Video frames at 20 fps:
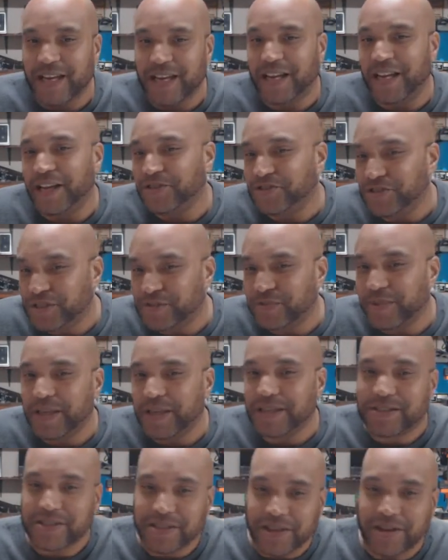it interests
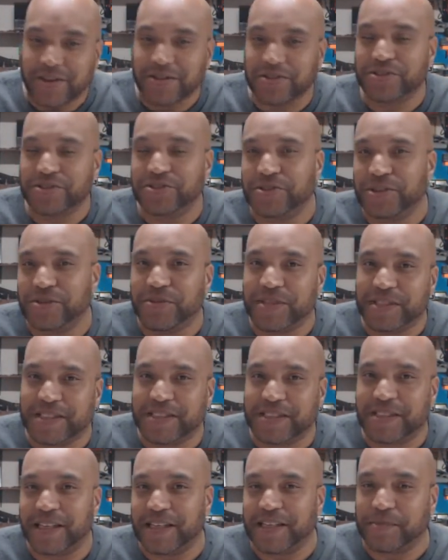me. So usually when
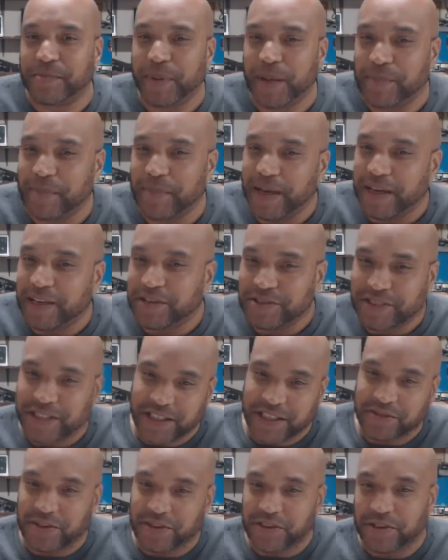things pique my interest,
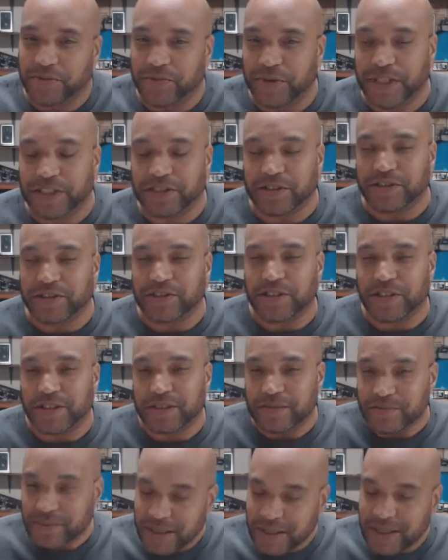I do a little research
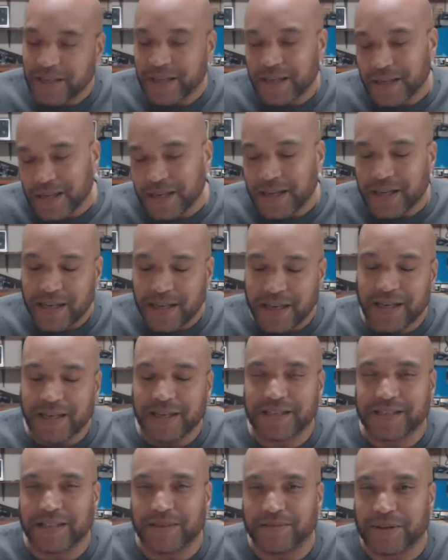on them.
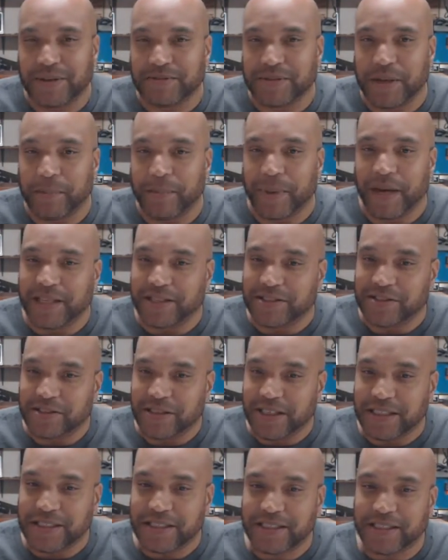Sometimes I bite.
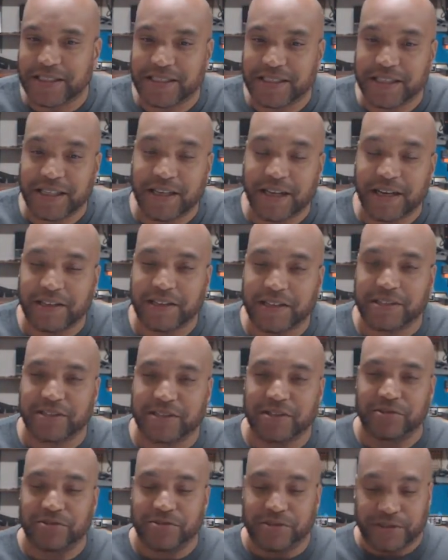So let's see how this
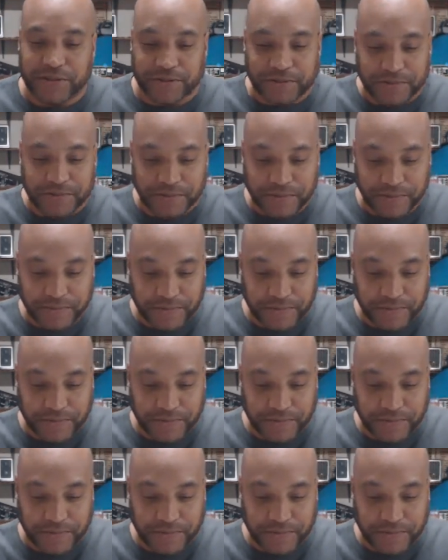goes.